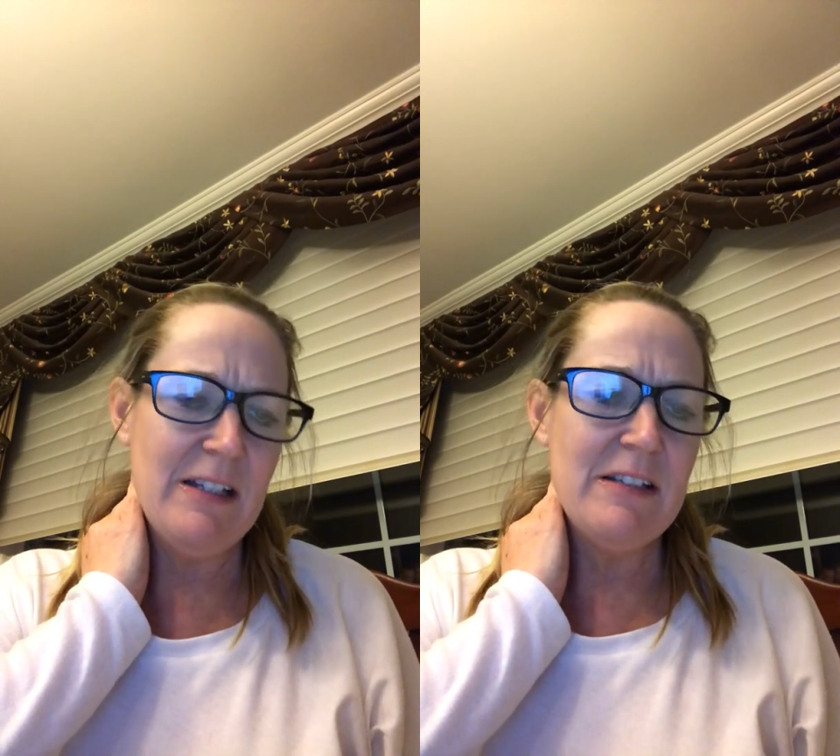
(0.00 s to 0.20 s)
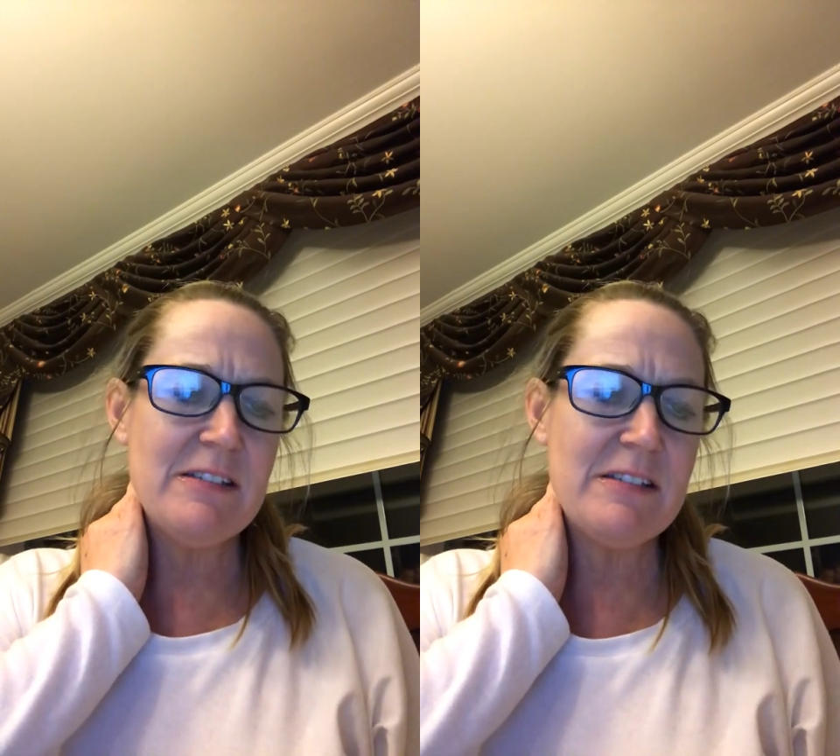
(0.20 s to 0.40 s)

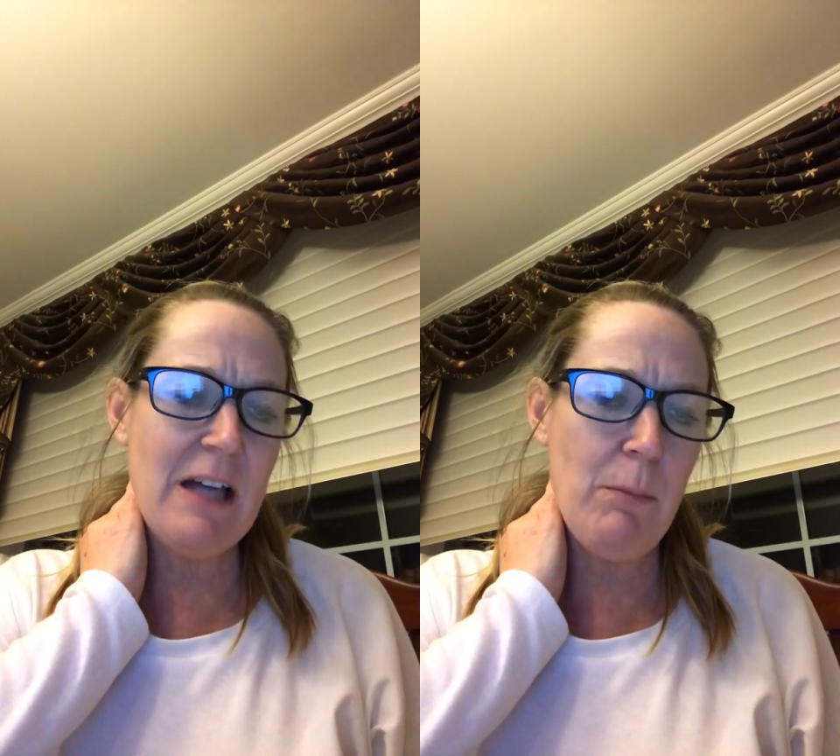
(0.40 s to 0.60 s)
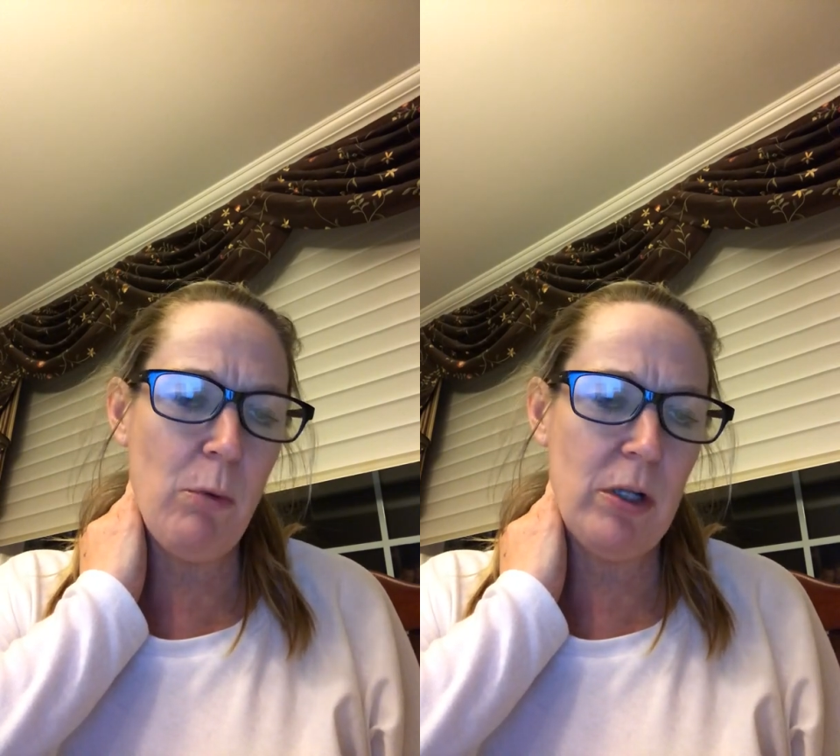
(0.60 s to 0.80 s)

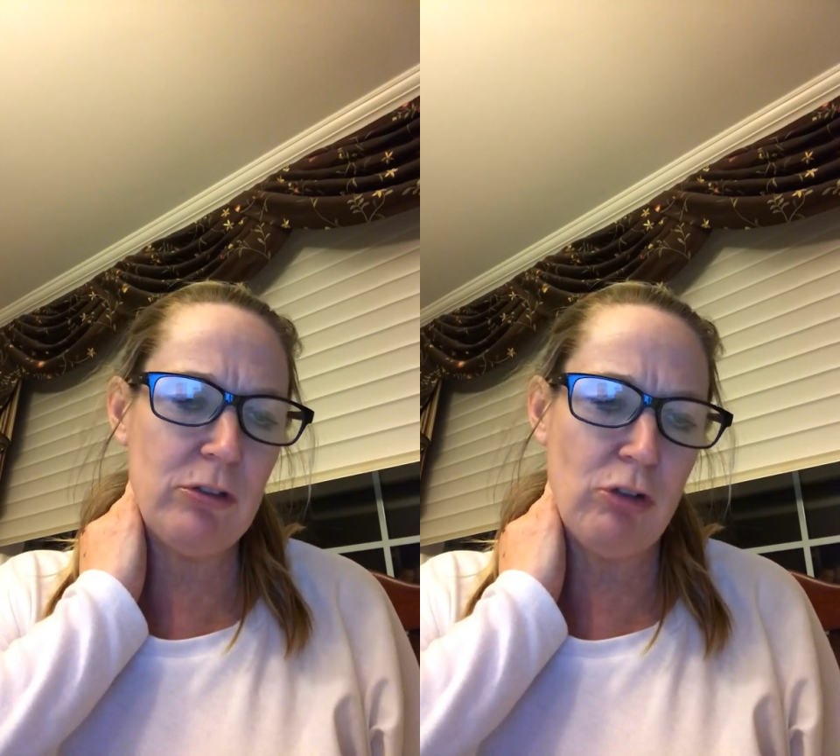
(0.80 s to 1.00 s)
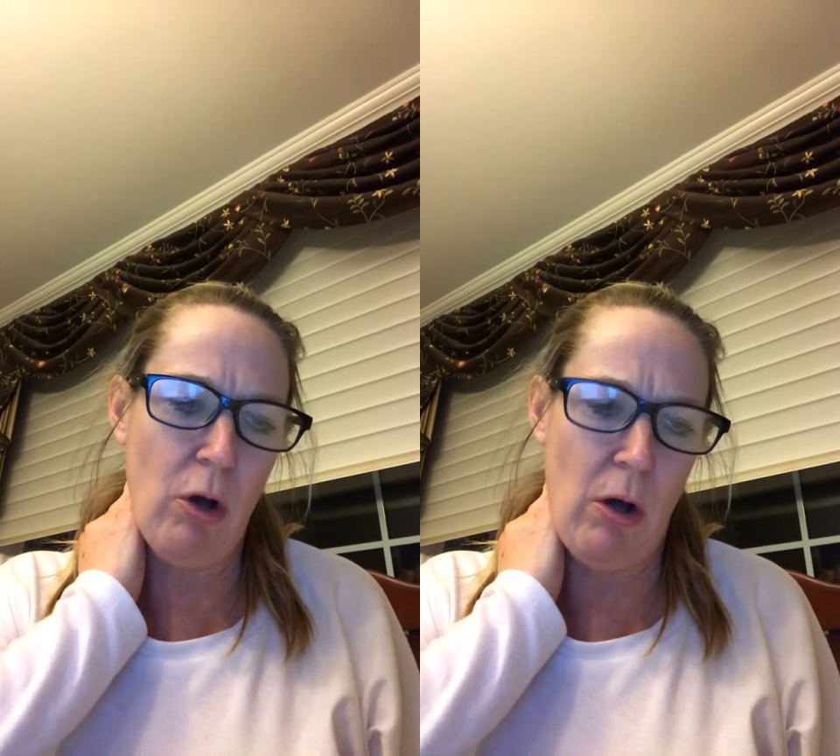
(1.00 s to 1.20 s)
Someone
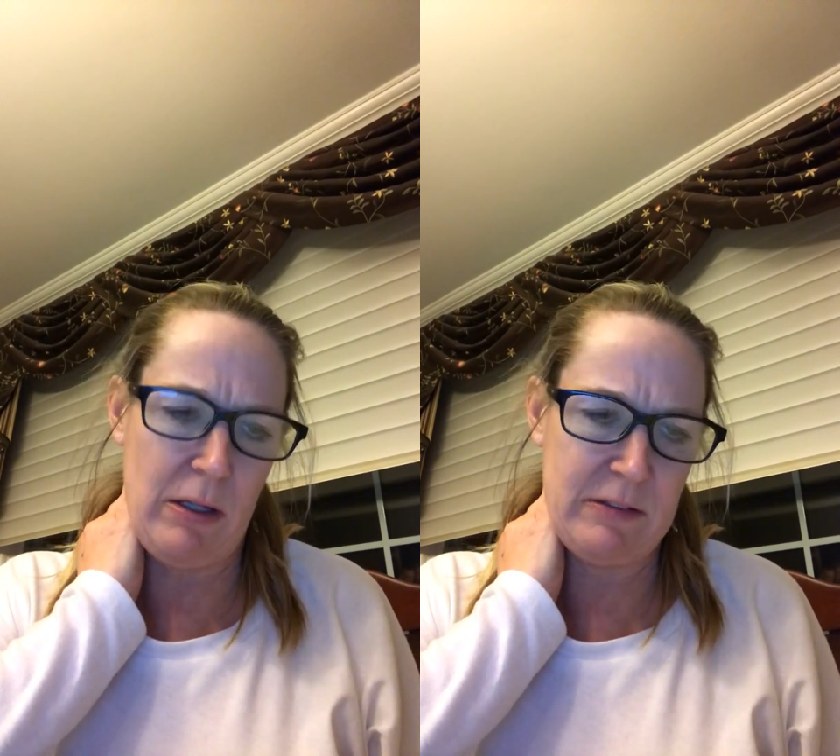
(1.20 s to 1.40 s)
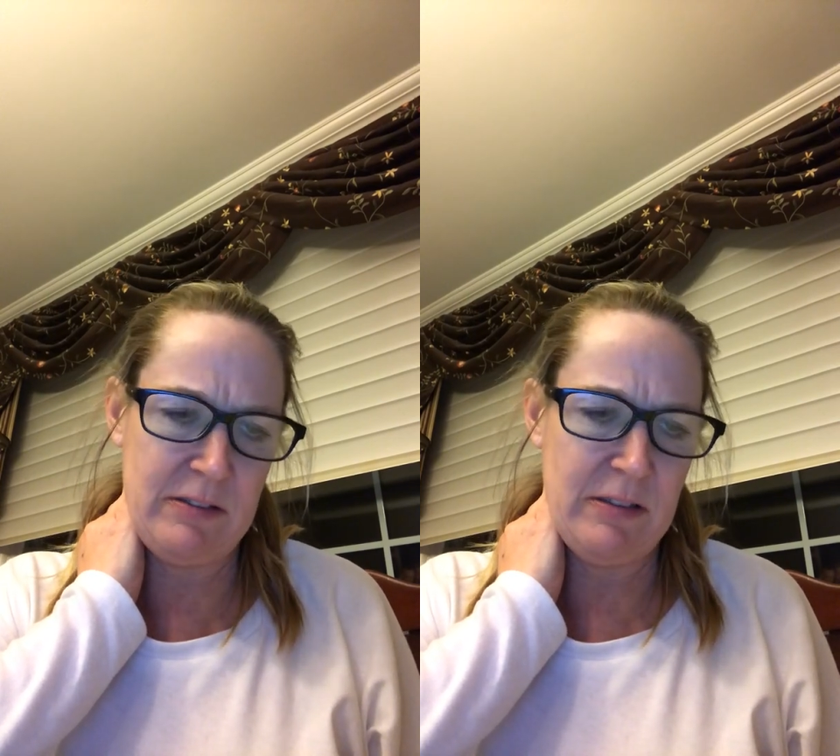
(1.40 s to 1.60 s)

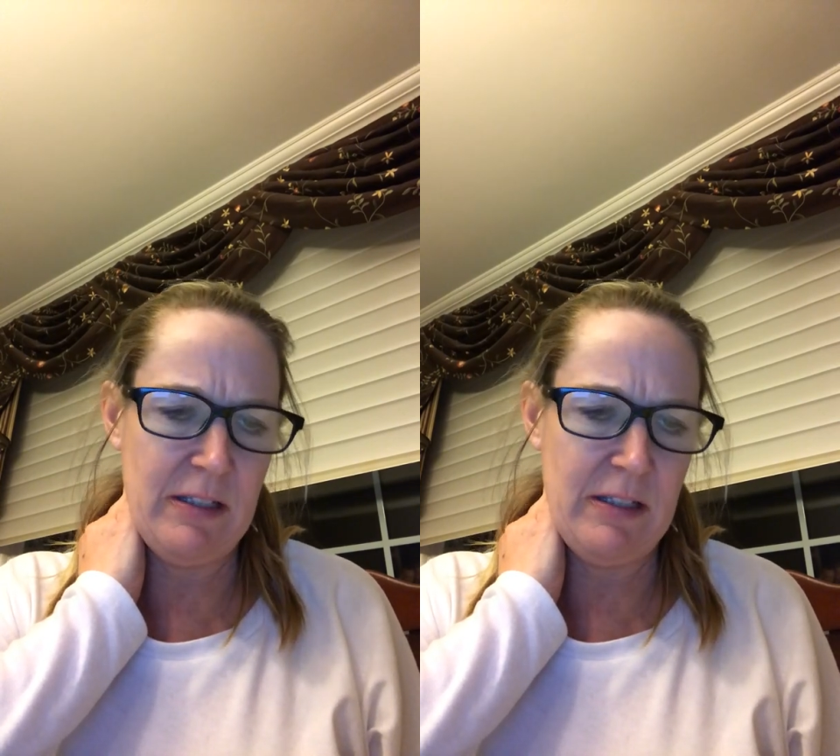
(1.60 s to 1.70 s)
talked,